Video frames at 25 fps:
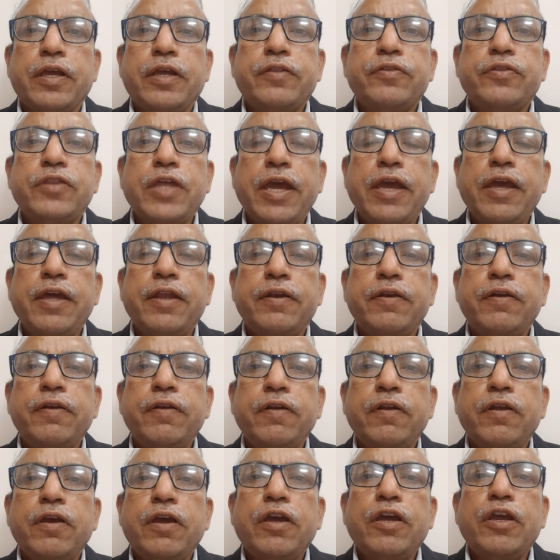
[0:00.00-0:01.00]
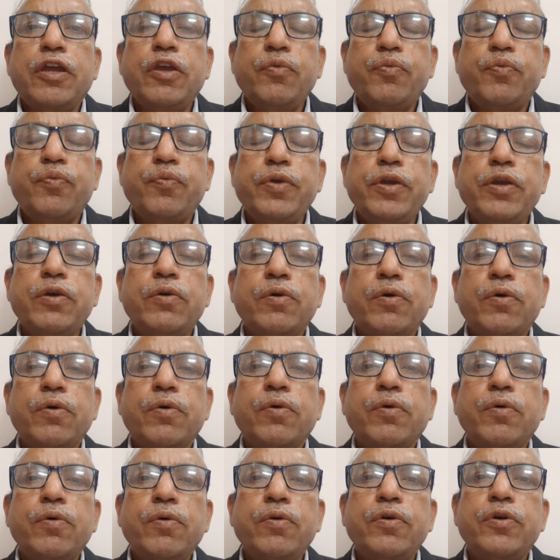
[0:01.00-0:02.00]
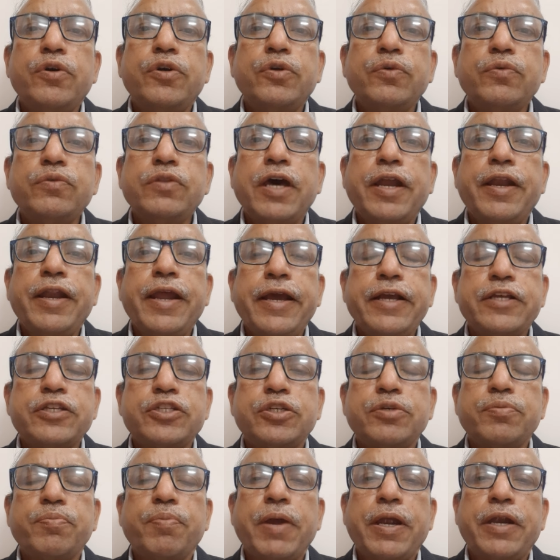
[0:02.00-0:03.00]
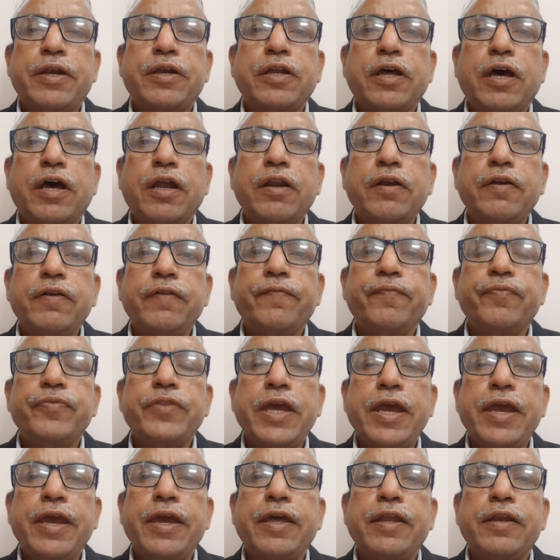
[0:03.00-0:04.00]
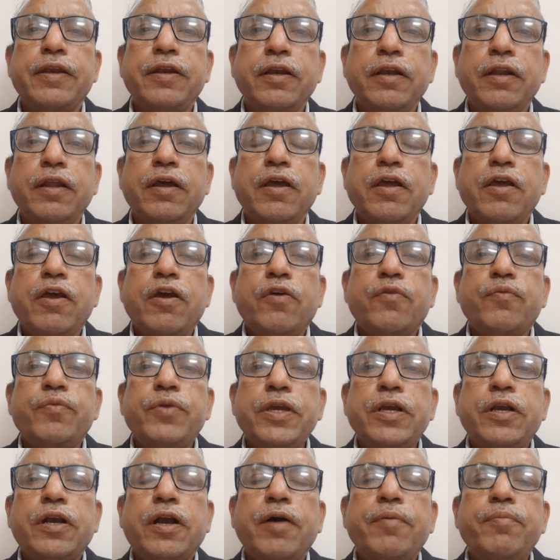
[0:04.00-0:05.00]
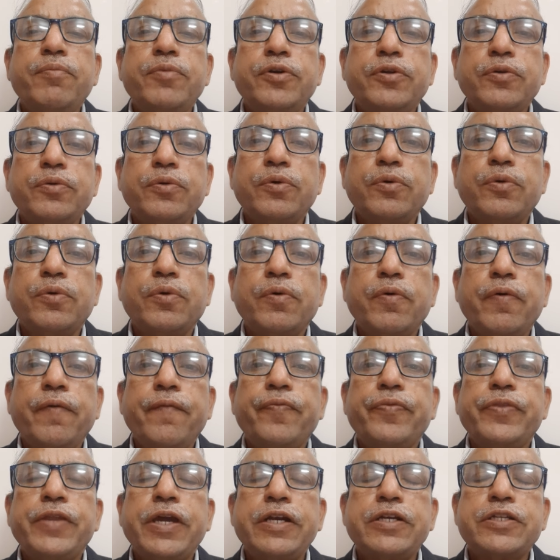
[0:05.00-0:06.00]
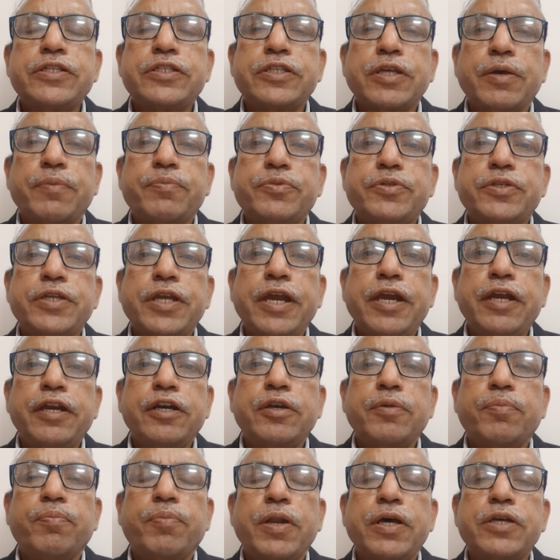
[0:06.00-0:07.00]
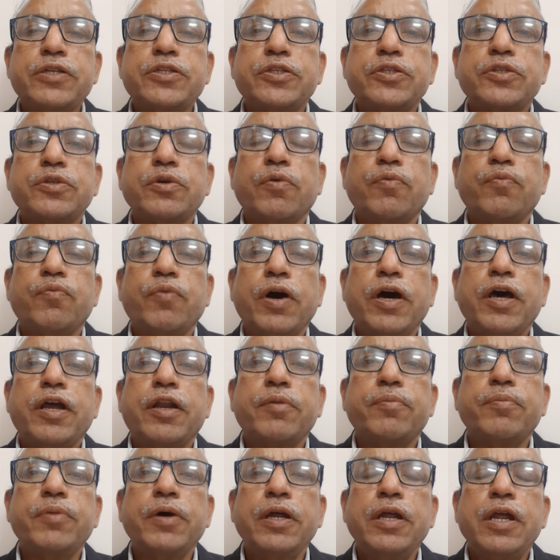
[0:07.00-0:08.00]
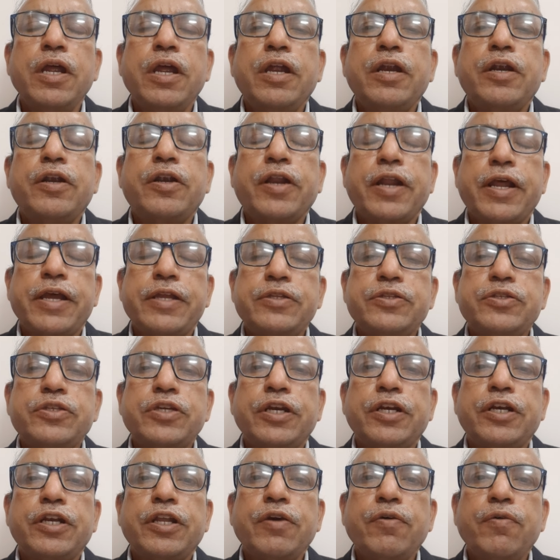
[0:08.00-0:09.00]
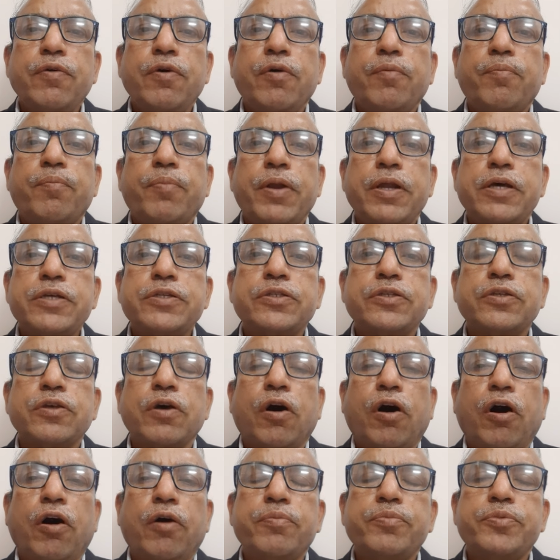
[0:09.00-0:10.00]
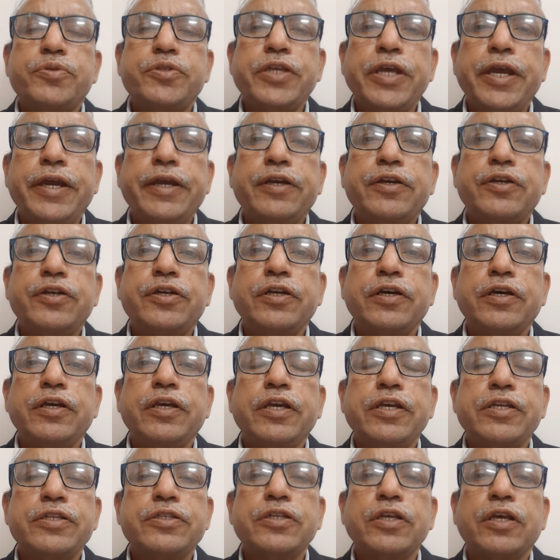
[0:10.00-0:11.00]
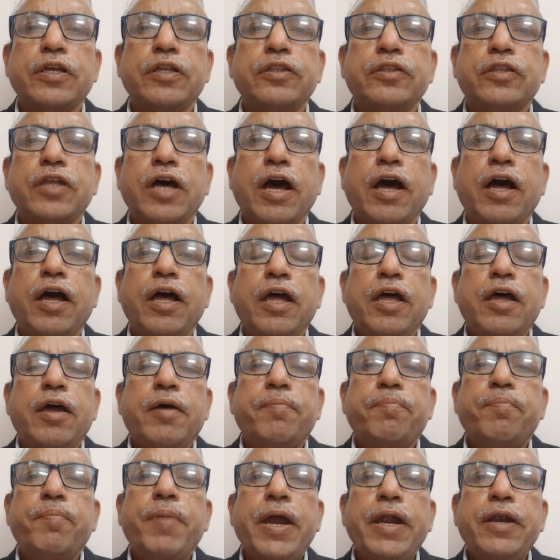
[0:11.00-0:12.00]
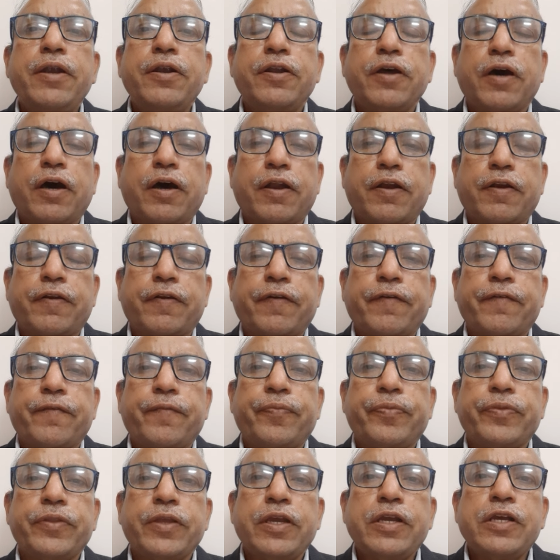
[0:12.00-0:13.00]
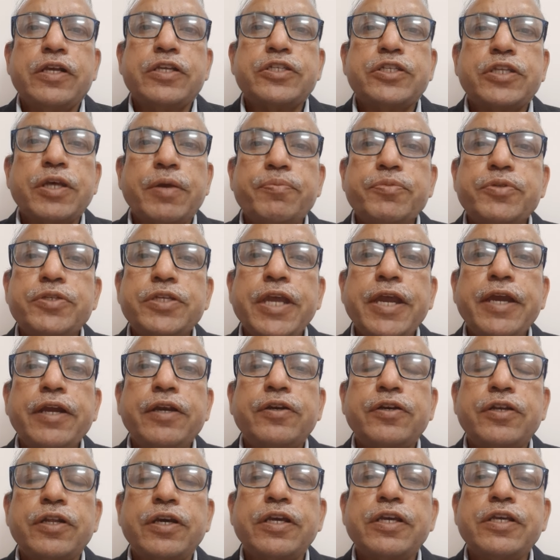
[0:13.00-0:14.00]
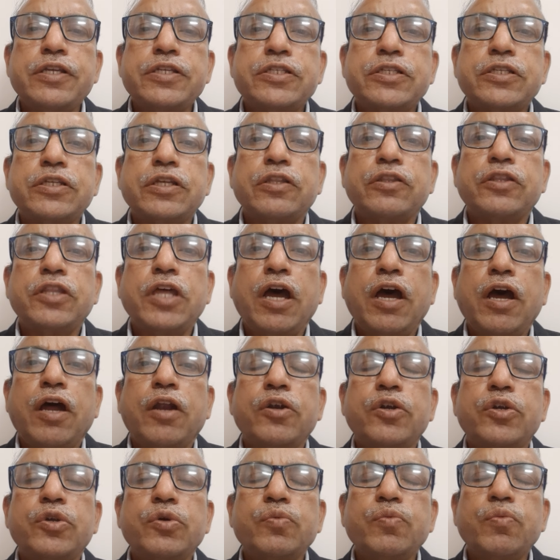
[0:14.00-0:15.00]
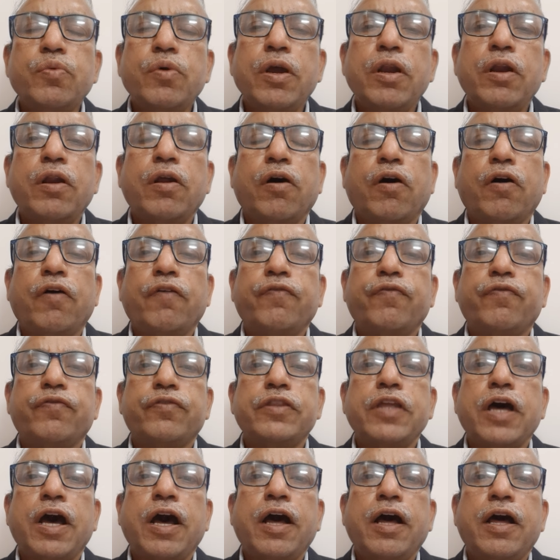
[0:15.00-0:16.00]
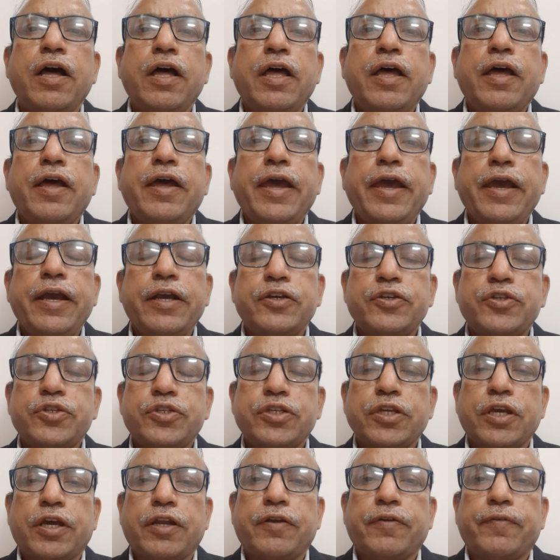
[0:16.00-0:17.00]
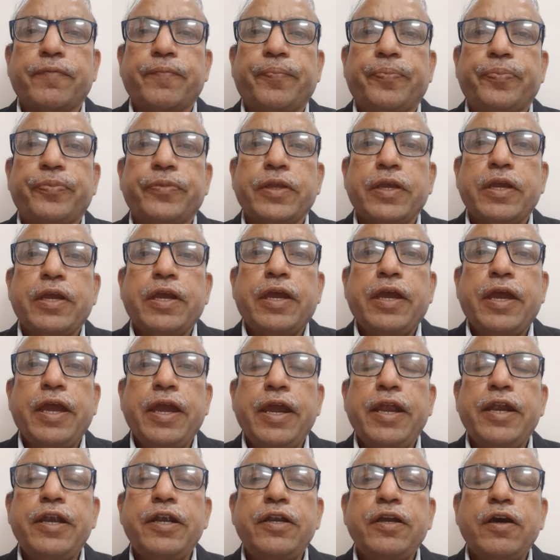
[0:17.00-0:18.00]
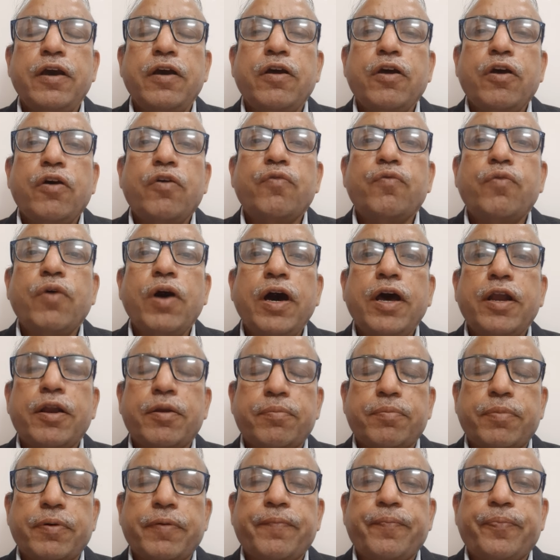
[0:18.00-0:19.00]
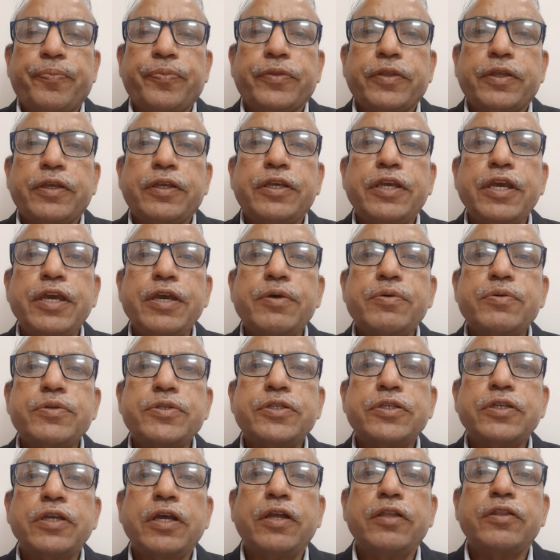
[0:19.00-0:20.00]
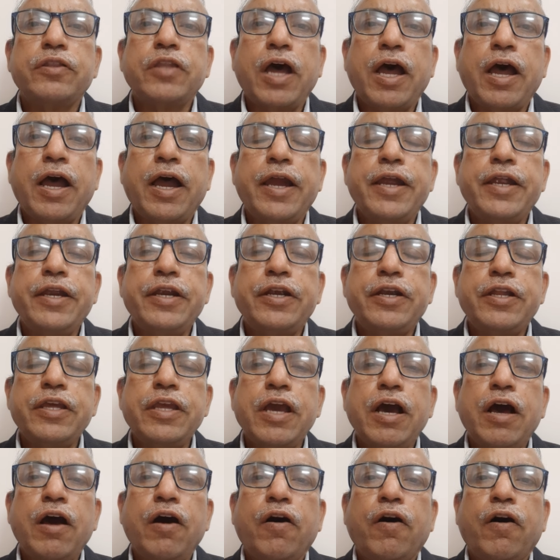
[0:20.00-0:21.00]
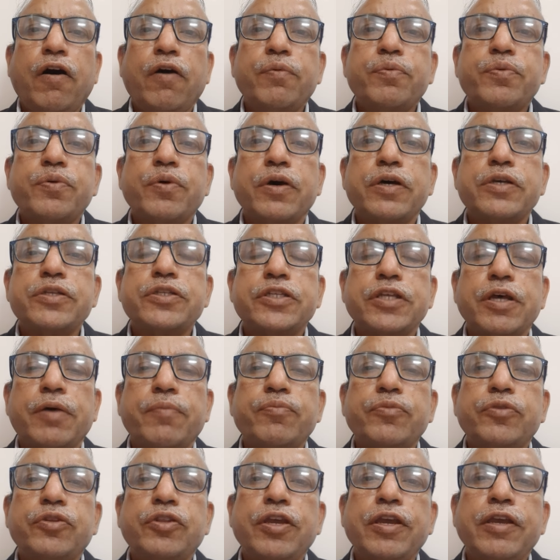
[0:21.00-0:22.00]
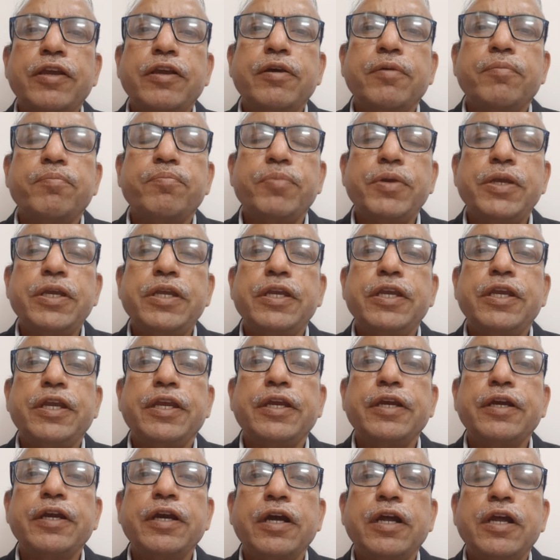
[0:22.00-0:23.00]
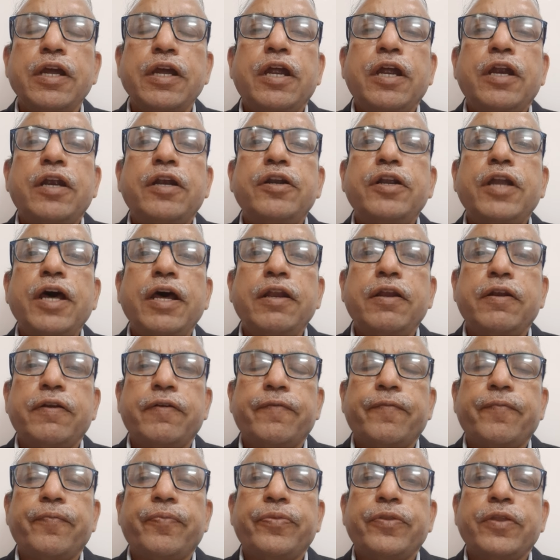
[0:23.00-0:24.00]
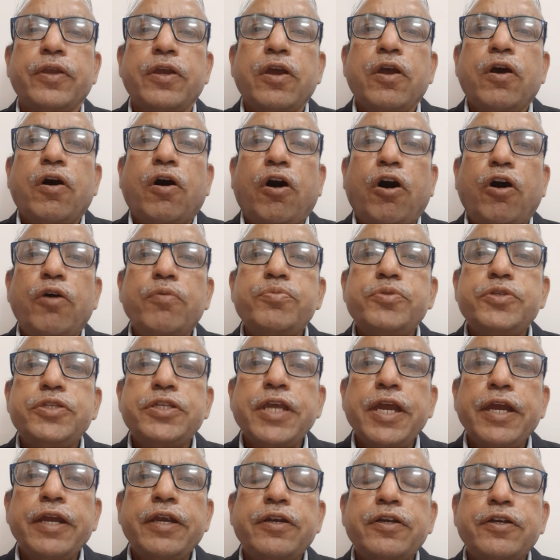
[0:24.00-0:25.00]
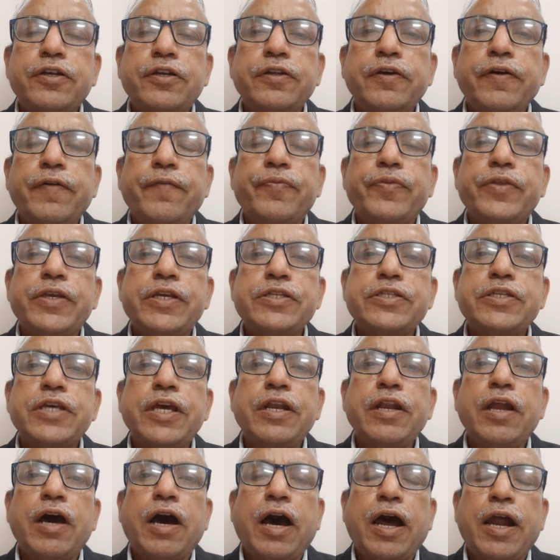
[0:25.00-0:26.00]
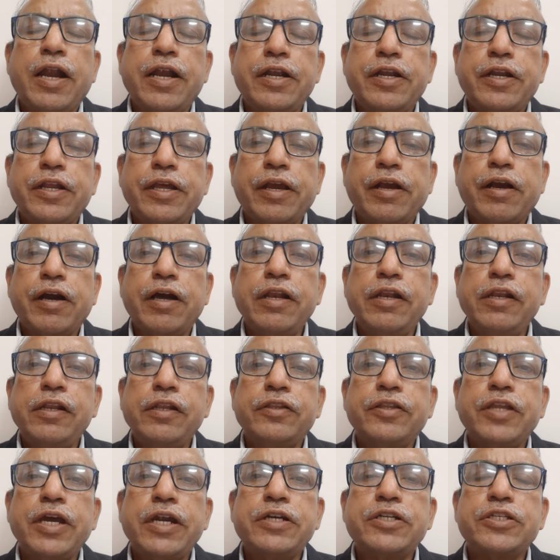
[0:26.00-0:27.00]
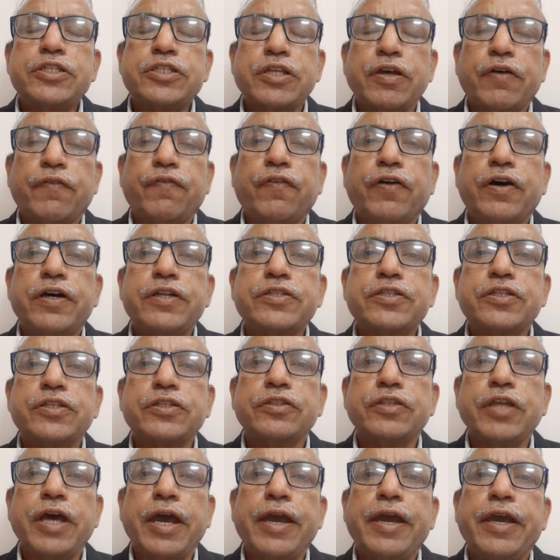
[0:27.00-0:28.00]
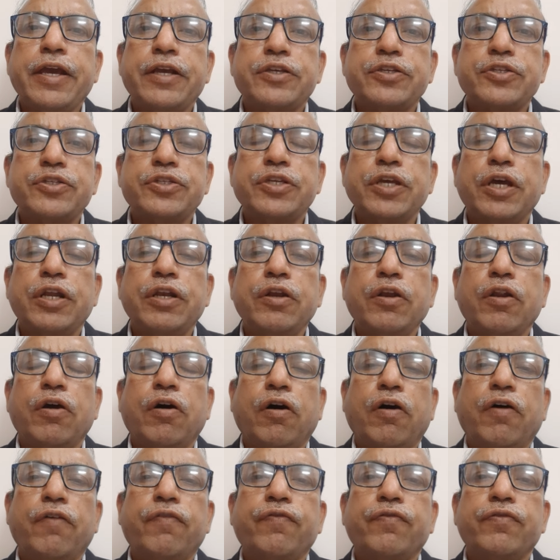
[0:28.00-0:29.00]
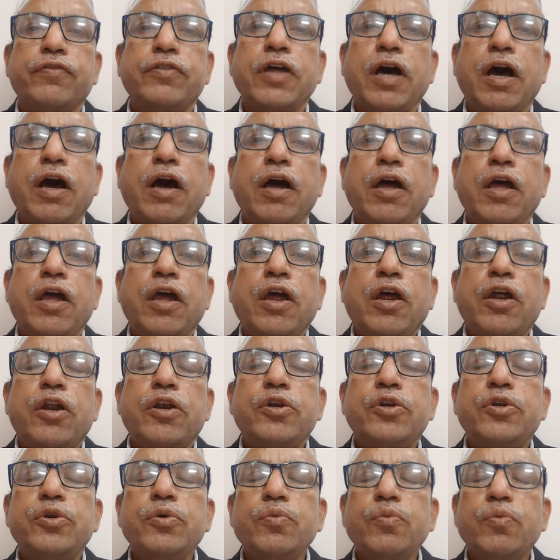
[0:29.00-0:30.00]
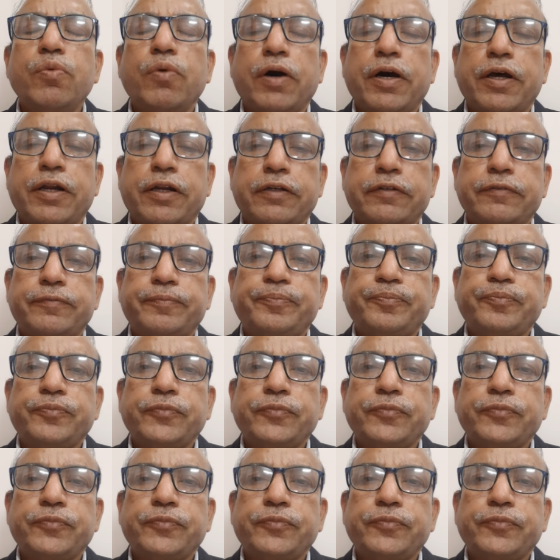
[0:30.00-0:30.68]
Then if we go to the next pattern, then we come to know that subject plus verb transitive plus object is the pattern. Subject is the doer of the action and verb gives the idea of something being done. Object is an article that suffers the action of the doer.